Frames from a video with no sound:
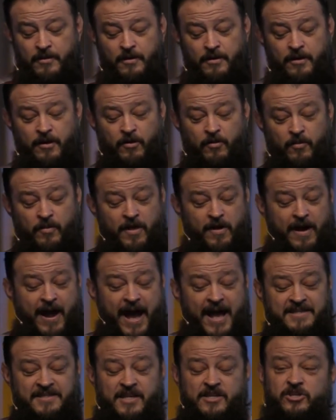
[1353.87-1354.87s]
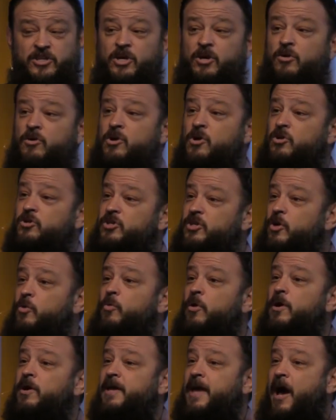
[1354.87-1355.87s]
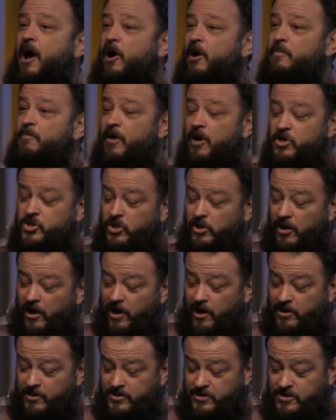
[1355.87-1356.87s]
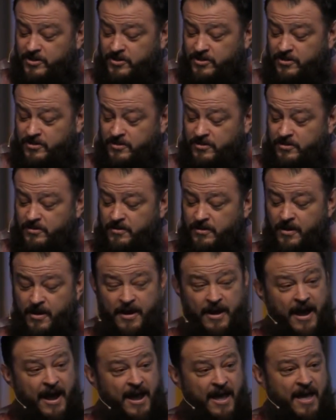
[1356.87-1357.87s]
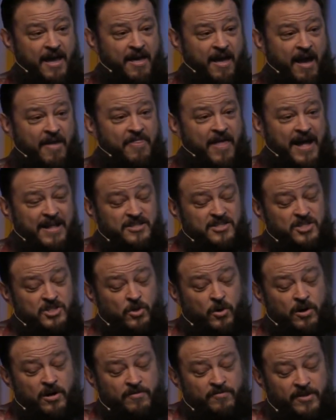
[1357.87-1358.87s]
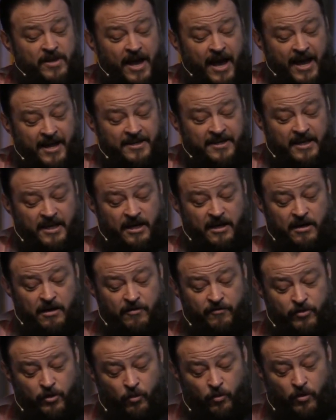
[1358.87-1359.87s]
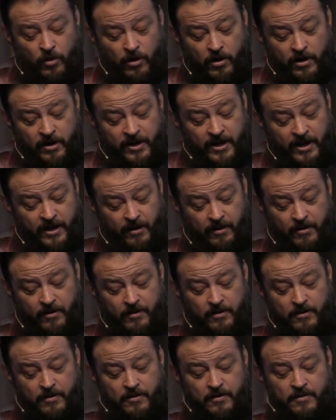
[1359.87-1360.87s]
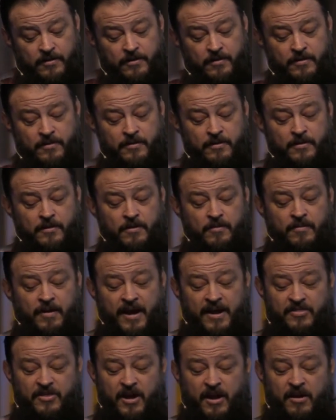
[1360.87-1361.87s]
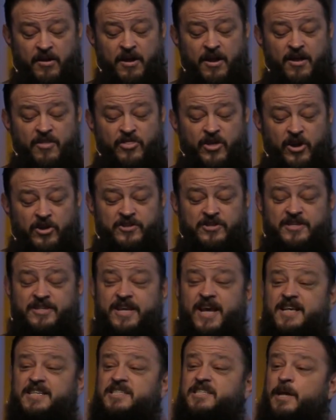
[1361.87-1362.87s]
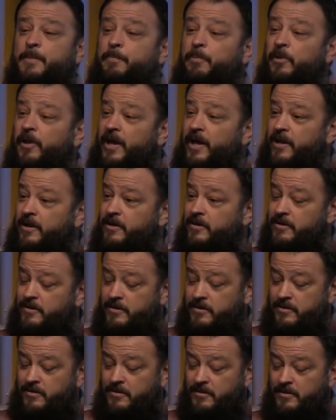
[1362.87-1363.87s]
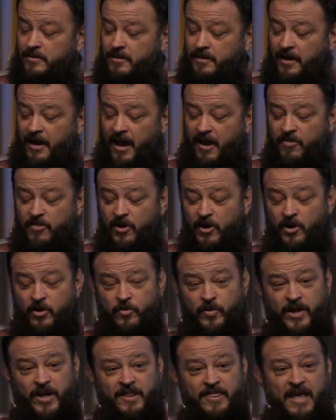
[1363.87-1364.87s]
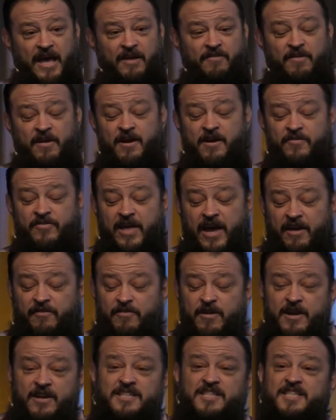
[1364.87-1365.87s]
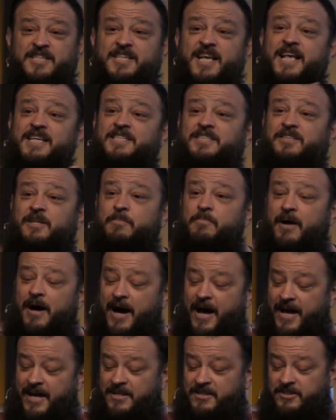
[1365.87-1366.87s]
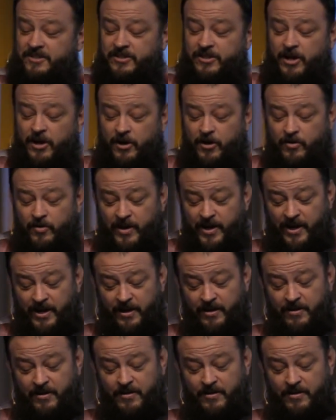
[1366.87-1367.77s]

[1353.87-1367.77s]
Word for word: You know, when they're asking, do you, do you work out in martial arts? And, and that's sort of the idea of the word here, right? They're, they're disciplined in their greed. They've They've systemized their greed.